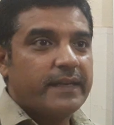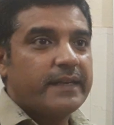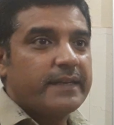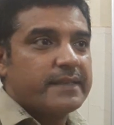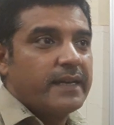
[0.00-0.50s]

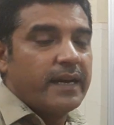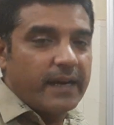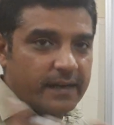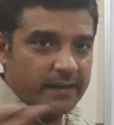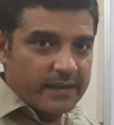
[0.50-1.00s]
That is
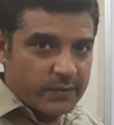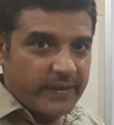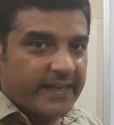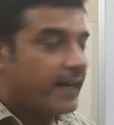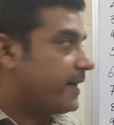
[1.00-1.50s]
her
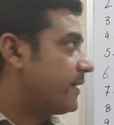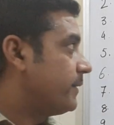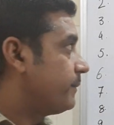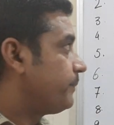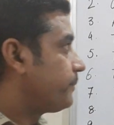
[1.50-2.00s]
sweetheart.
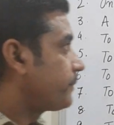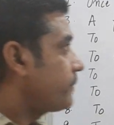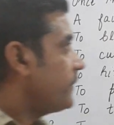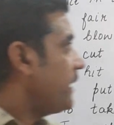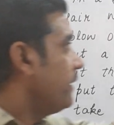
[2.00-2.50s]

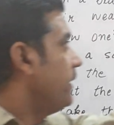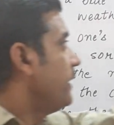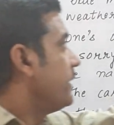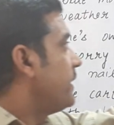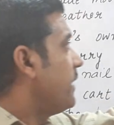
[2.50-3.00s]

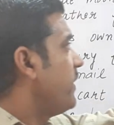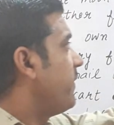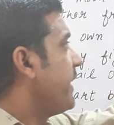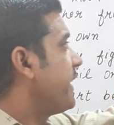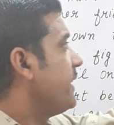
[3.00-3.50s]
Then we have
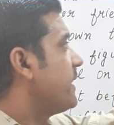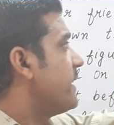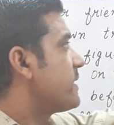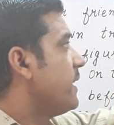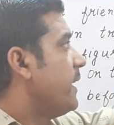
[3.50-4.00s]
18th
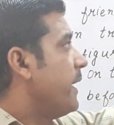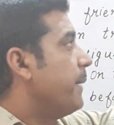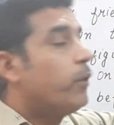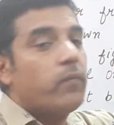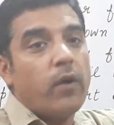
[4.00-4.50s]
as
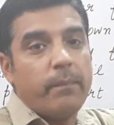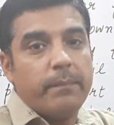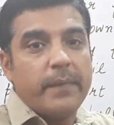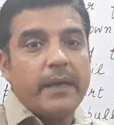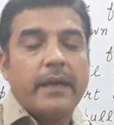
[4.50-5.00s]
a
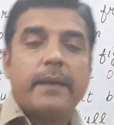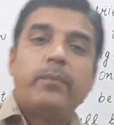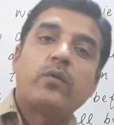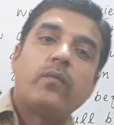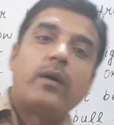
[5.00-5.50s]
bookworm. A
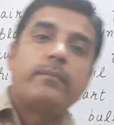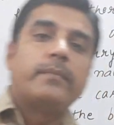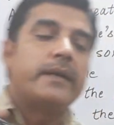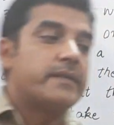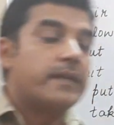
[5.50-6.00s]

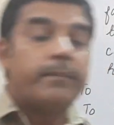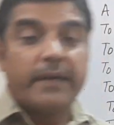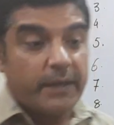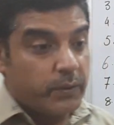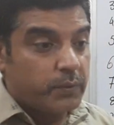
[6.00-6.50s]
bookworm is
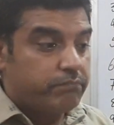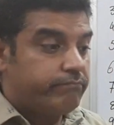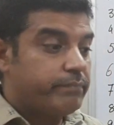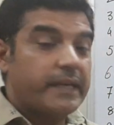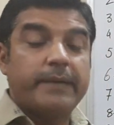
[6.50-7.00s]
somebody who
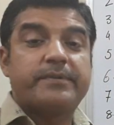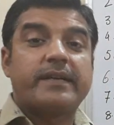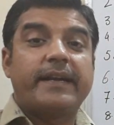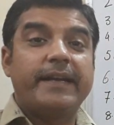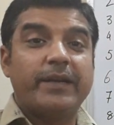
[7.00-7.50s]
keeps
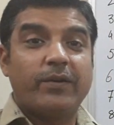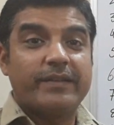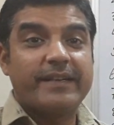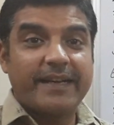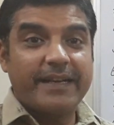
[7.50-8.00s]
studying
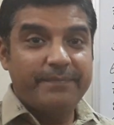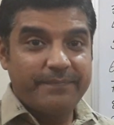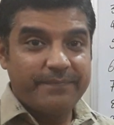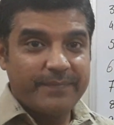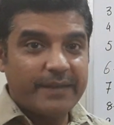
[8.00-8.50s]
all the time.
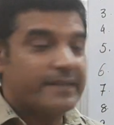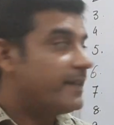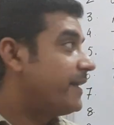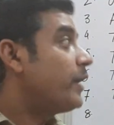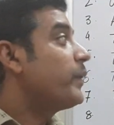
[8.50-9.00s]
It's
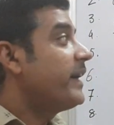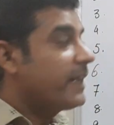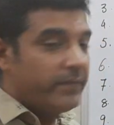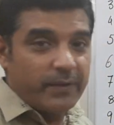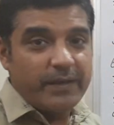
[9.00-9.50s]
a
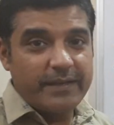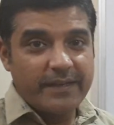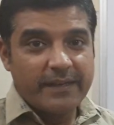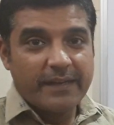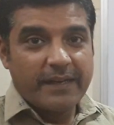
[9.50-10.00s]
derogatory word,
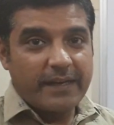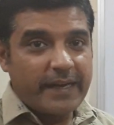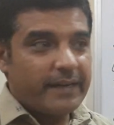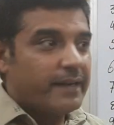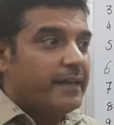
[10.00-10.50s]

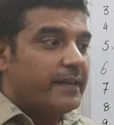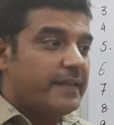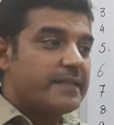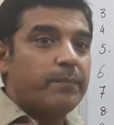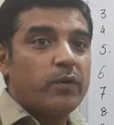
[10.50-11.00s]
right? He
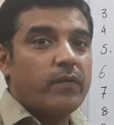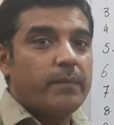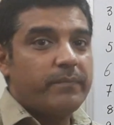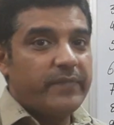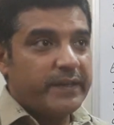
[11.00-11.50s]
is a
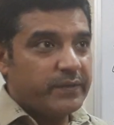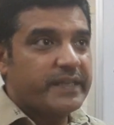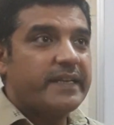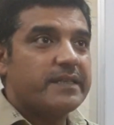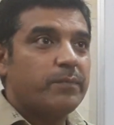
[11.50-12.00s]
bookworm. When you
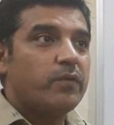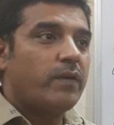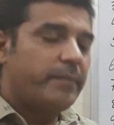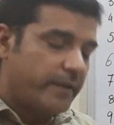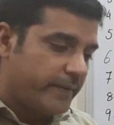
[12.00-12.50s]
say he's a
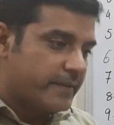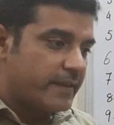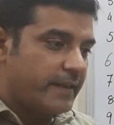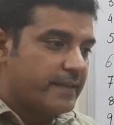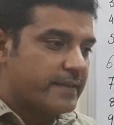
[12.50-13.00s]
bookworm, it means
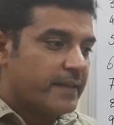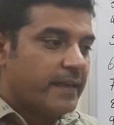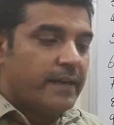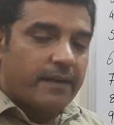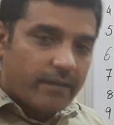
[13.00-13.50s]
he's
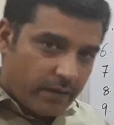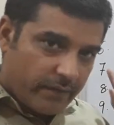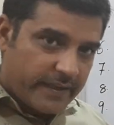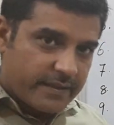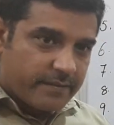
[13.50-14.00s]

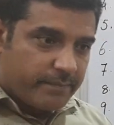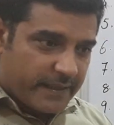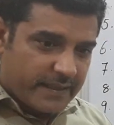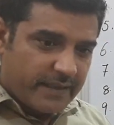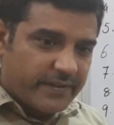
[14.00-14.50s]
always
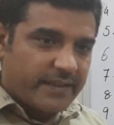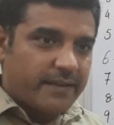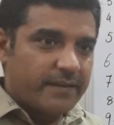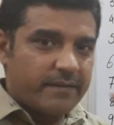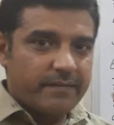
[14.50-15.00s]
busy with
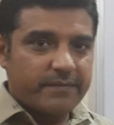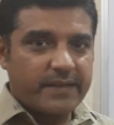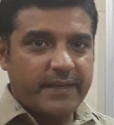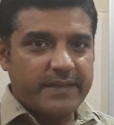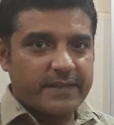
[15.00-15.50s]

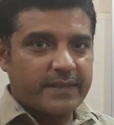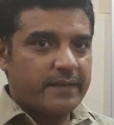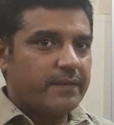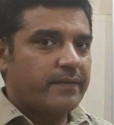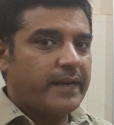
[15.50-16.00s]
studies,
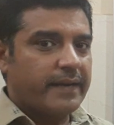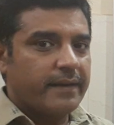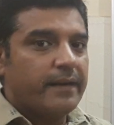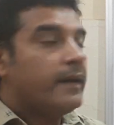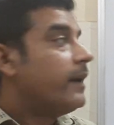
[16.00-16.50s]
right?
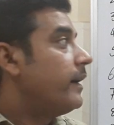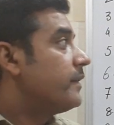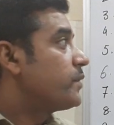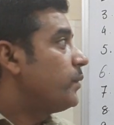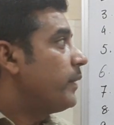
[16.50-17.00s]

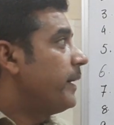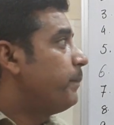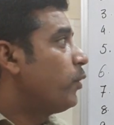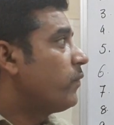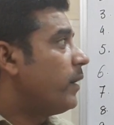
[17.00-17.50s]
So a
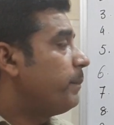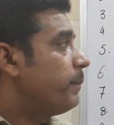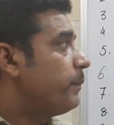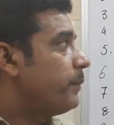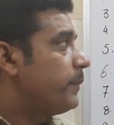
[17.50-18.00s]
bookworm,
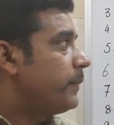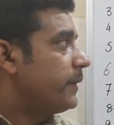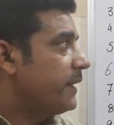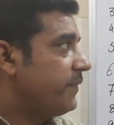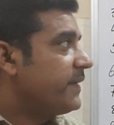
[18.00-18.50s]

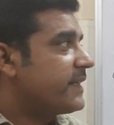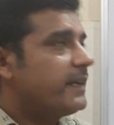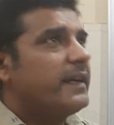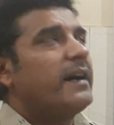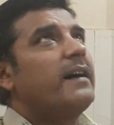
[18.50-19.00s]
if we
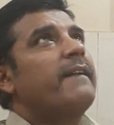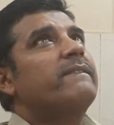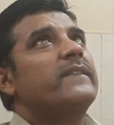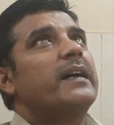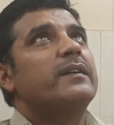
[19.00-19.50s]
say,
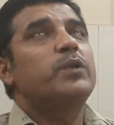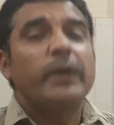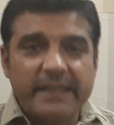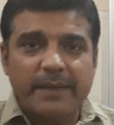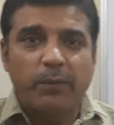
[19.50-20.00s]
though
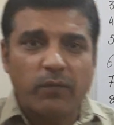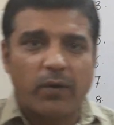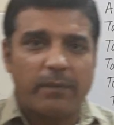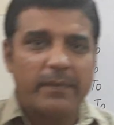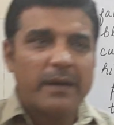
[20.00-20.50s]
he's a
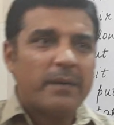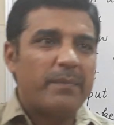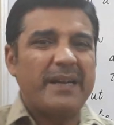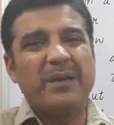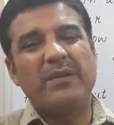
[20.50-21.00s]
bookworm,
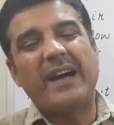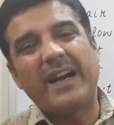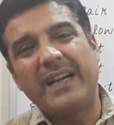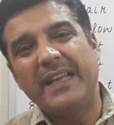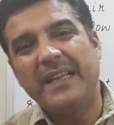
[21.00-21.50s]
but he could
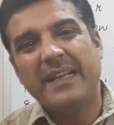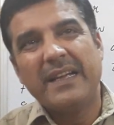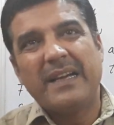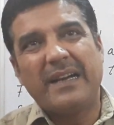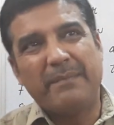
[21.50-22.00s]
hardly
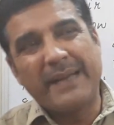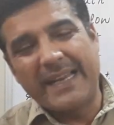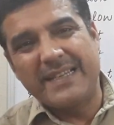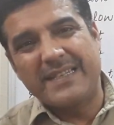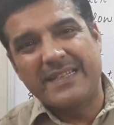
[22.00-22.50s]

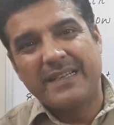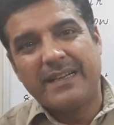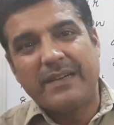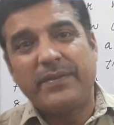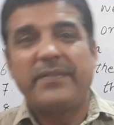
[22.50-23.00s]
manage
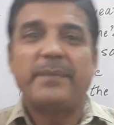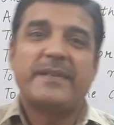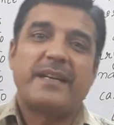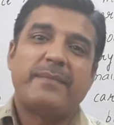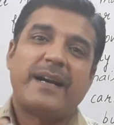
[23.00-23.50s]

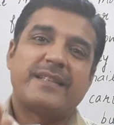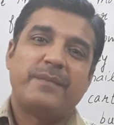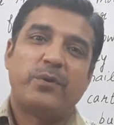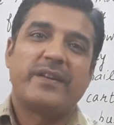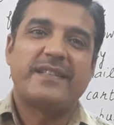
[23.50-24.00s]
50% marks
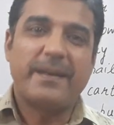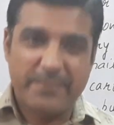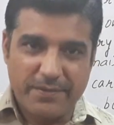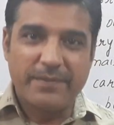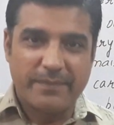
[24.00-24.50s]
in board
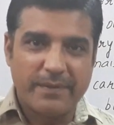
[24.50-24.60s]
exams.